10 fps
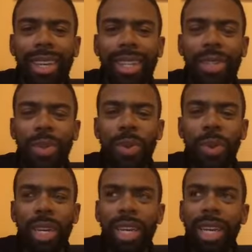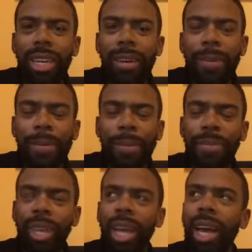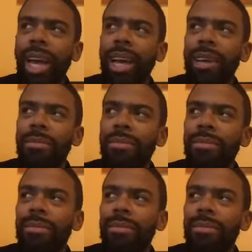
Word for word: do one here. Um,